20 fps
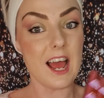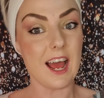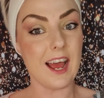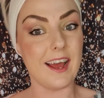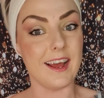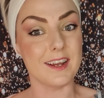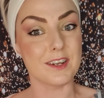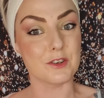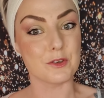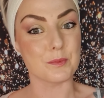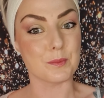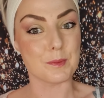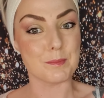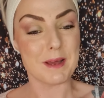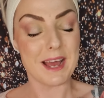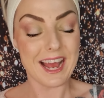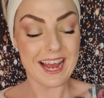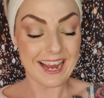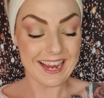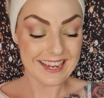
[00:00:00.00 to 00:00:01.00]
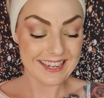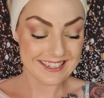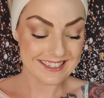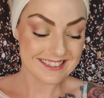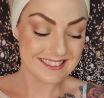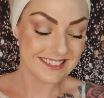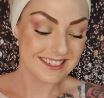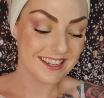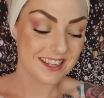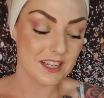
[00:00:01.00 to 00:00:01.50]
And we're back.
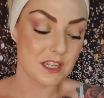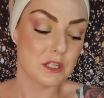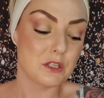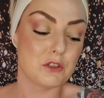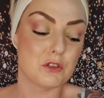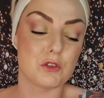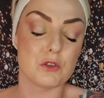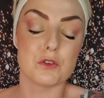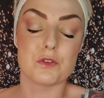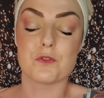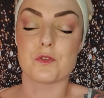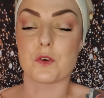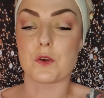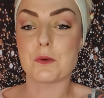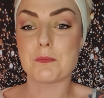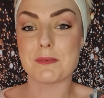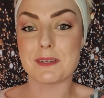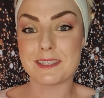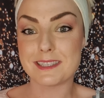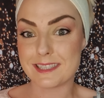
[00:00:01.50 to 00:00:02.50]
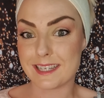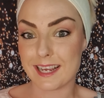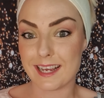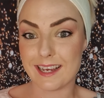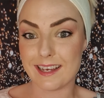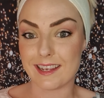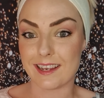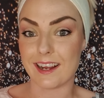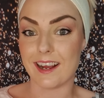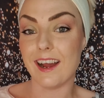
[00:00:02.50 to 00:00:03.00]
So for
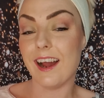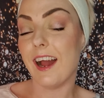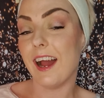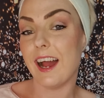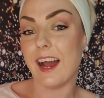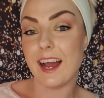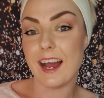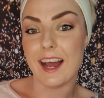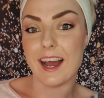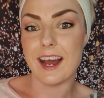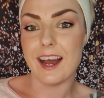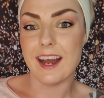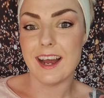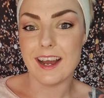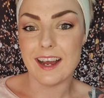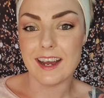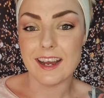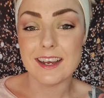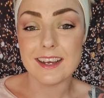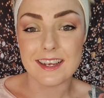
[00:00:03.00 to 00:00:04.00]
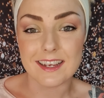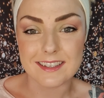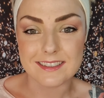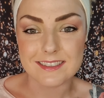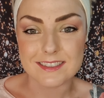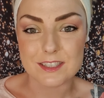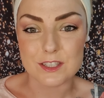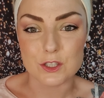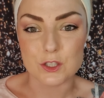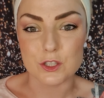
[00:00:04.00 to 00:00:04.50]
mascara, I
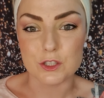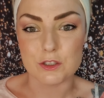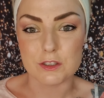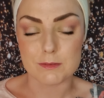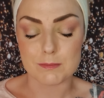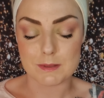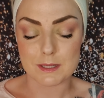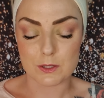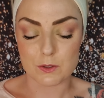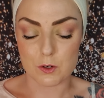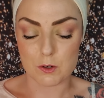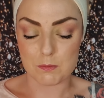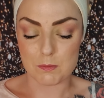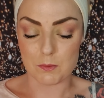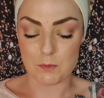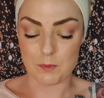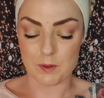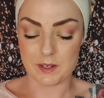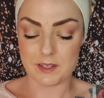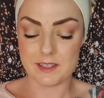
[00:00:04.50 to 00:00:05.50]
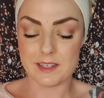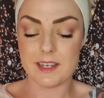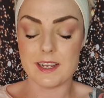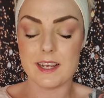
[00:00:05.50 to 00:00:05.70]
didn't use my normal one.